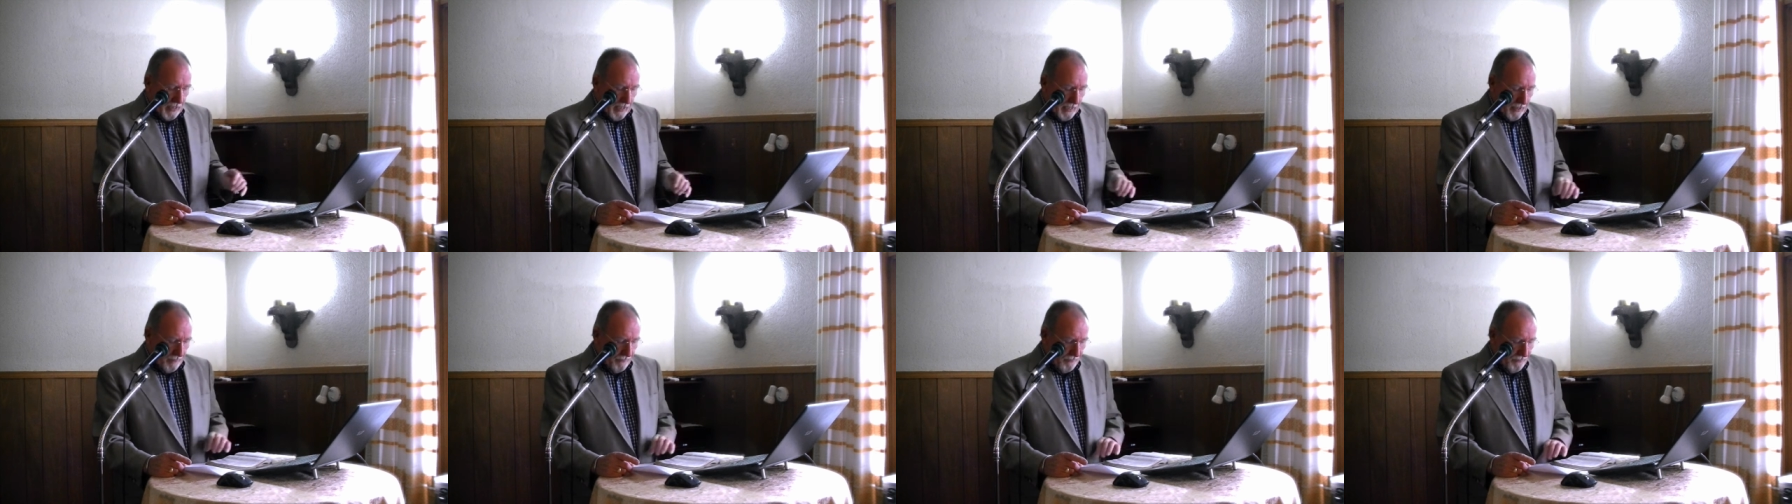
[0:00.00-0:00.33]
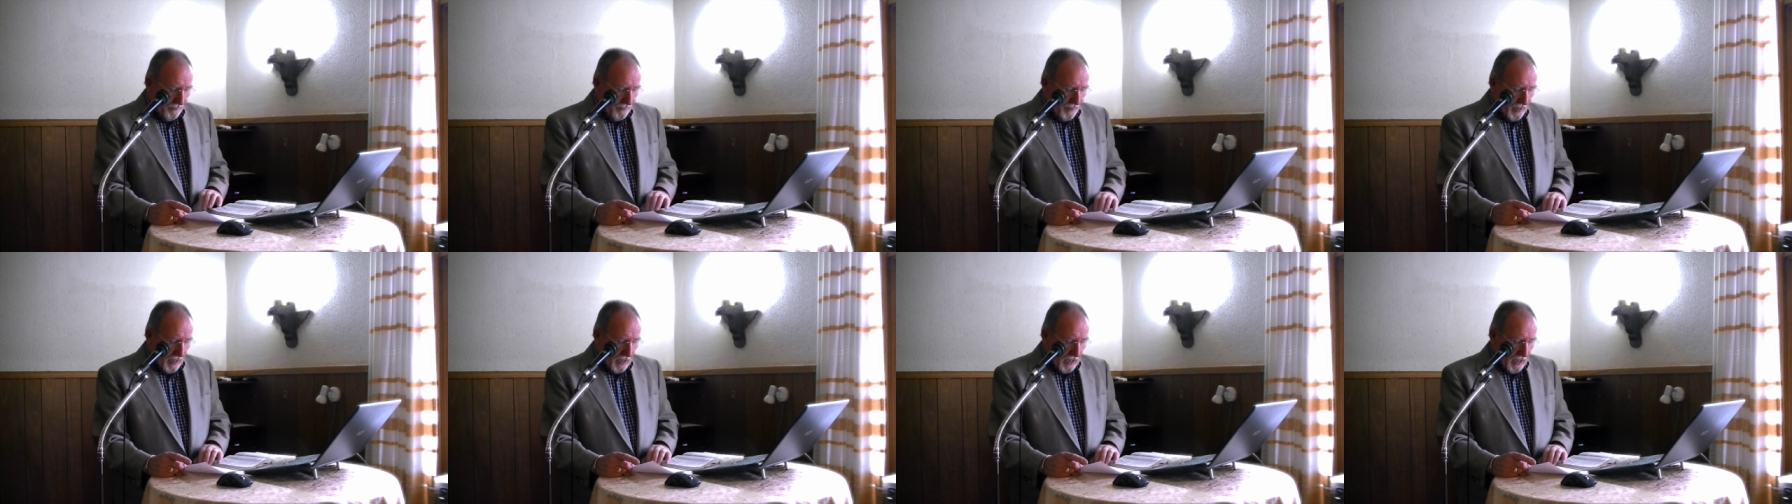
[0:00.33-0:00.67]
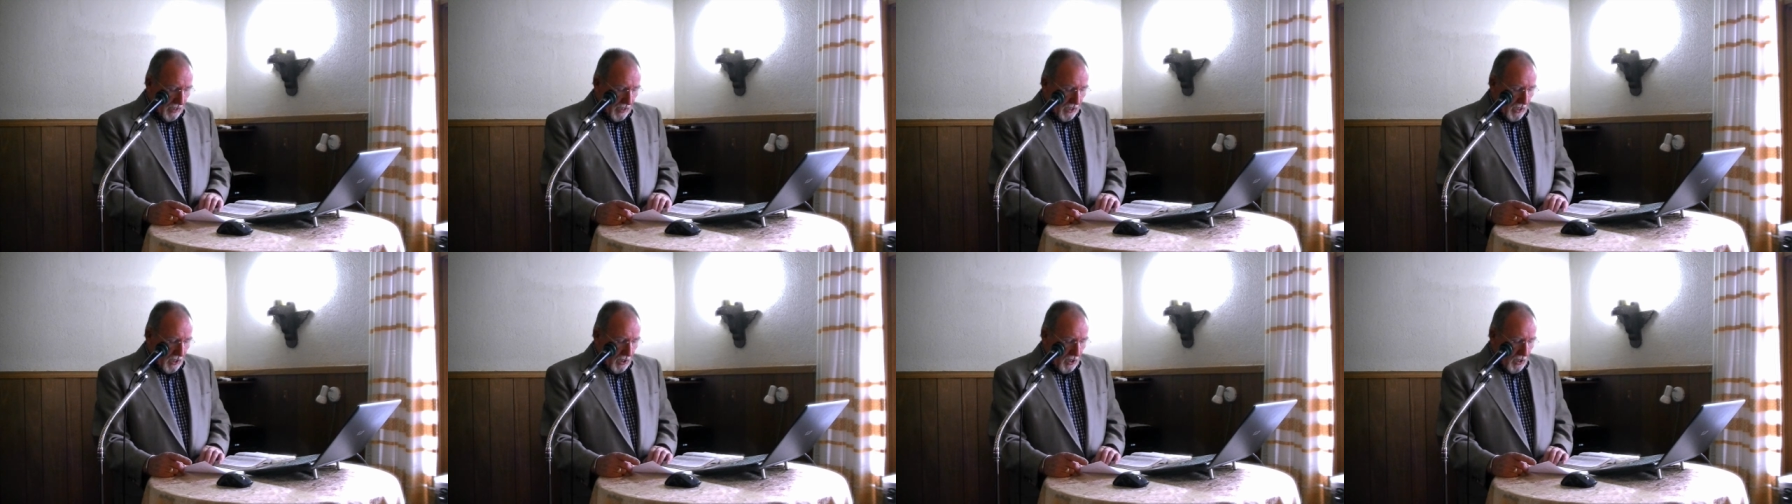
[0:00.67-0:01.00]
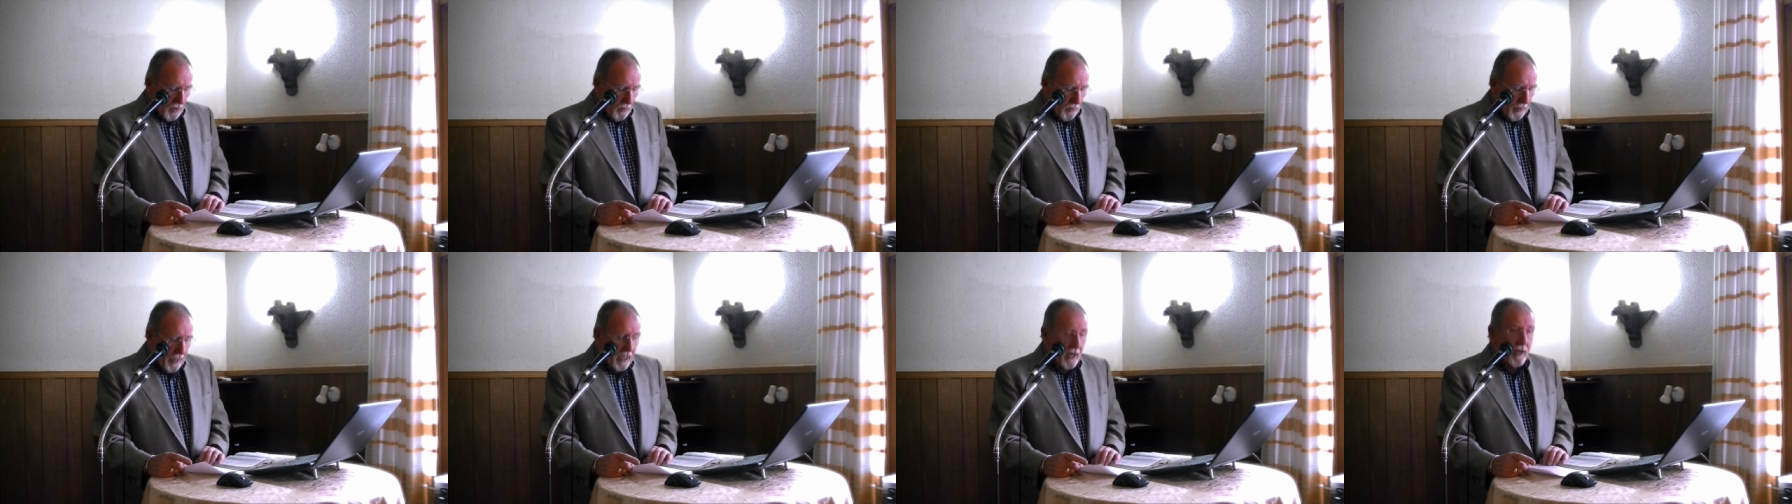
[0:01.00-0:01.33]
uh,
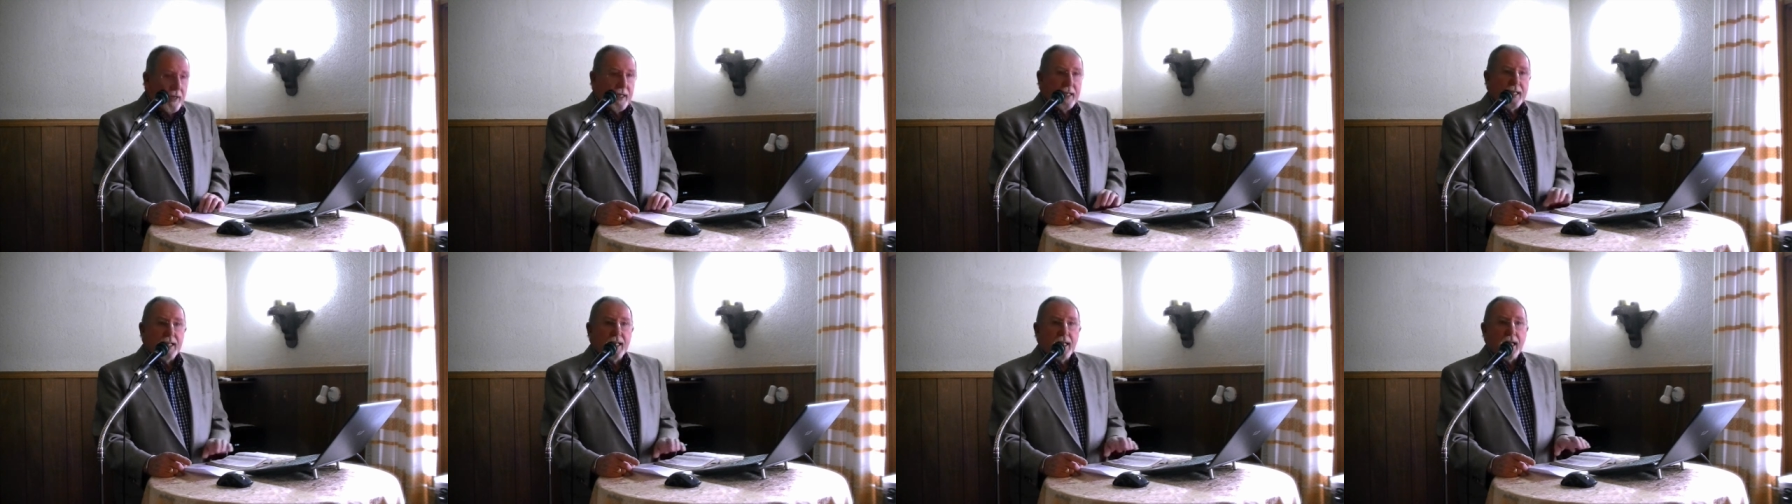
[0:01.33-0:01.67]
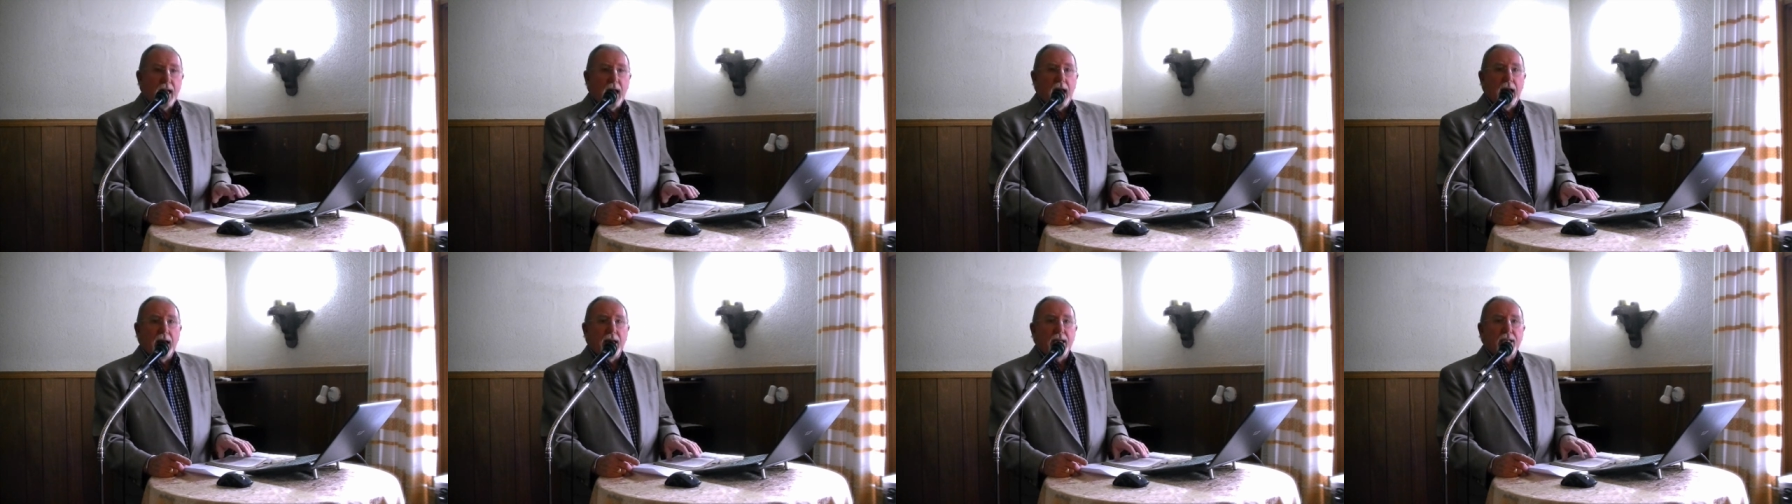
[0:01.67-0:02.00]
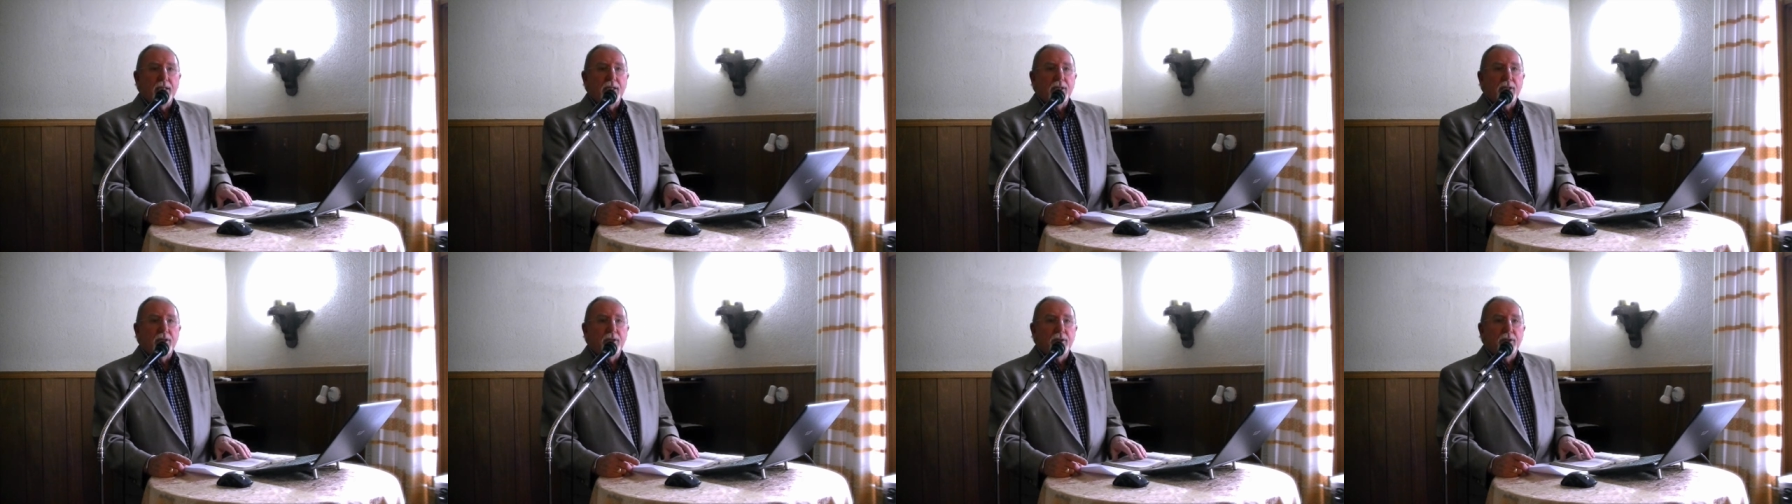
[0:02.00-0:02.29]
we are inclined